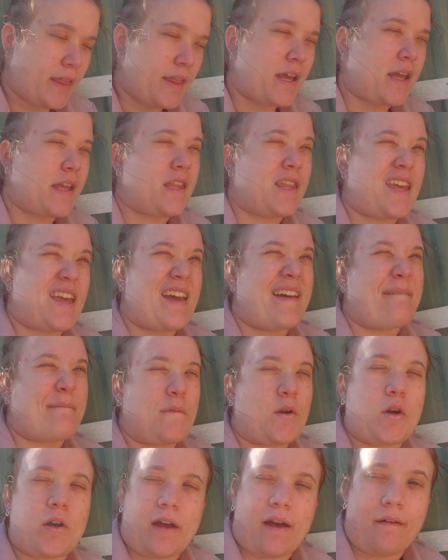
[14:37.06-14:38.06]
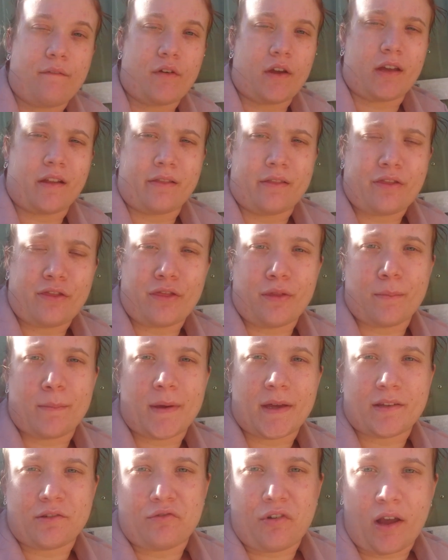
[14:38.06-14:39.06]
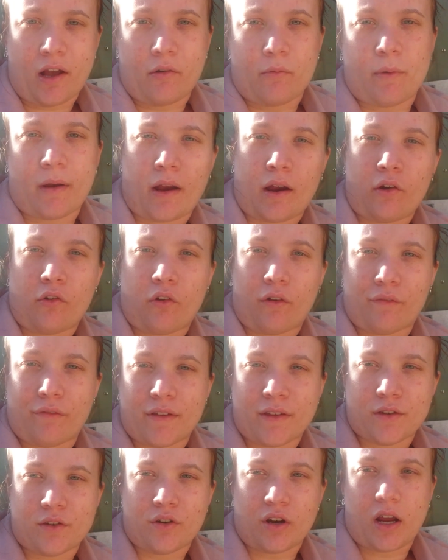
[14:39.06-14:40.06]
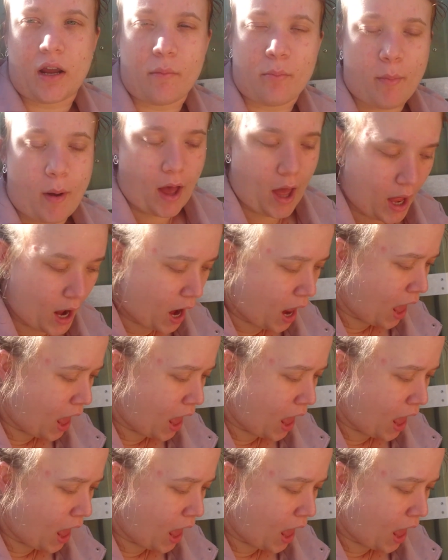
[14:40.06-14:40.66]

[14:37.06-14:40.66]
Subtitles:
that, yeah, I'm not having the best track record of history, but